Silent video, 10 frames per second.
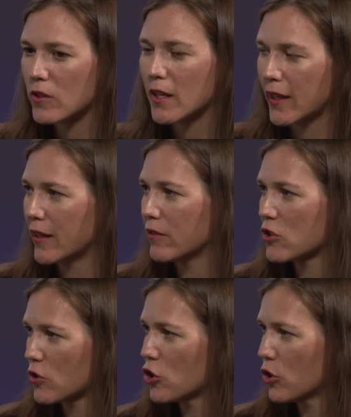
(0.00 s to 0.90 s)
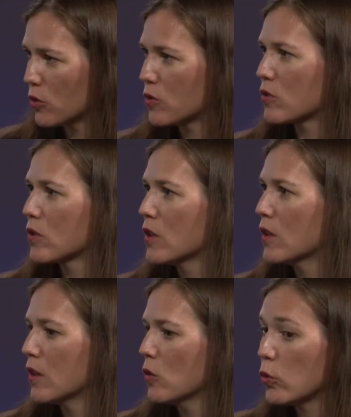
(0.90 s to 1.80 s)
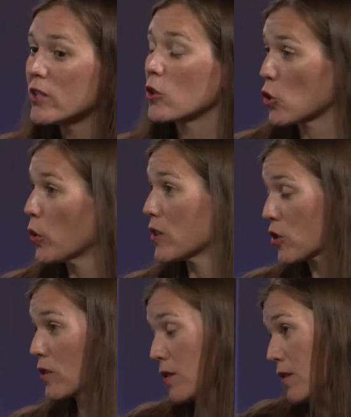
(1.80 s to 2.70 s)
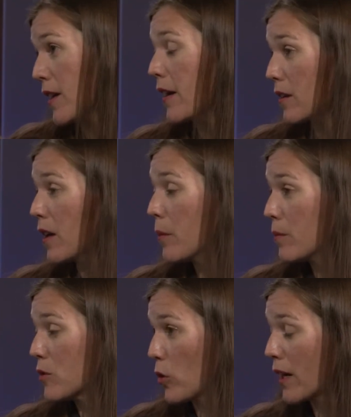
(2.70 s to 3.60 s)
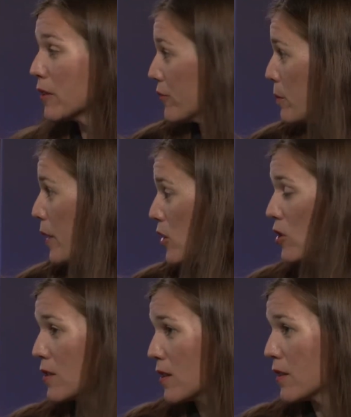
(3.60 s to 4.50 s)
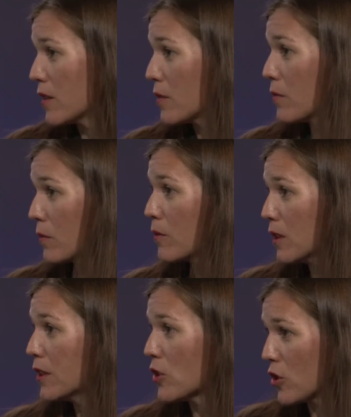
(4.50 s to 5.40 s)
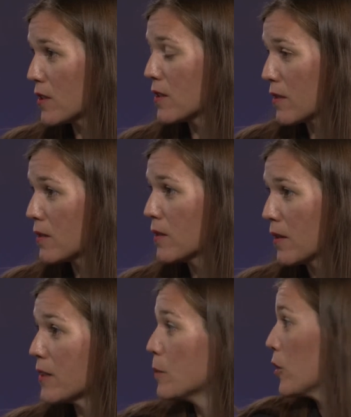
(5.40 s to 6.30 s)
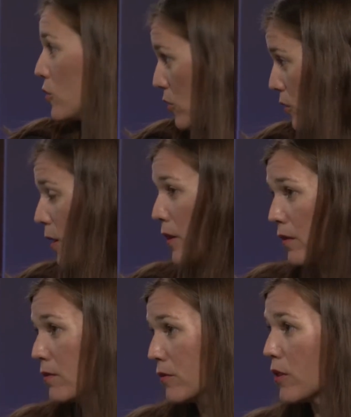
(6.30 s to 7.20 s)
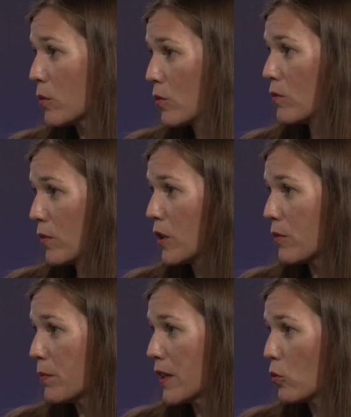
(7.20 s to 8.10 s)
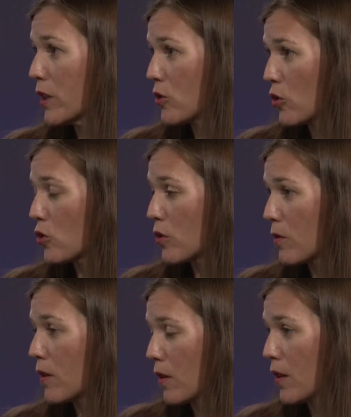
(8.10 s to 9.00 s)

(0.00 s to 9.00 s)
they can choose research questions that come directly from patients and their clinicians, as opposed to coming from, being researcher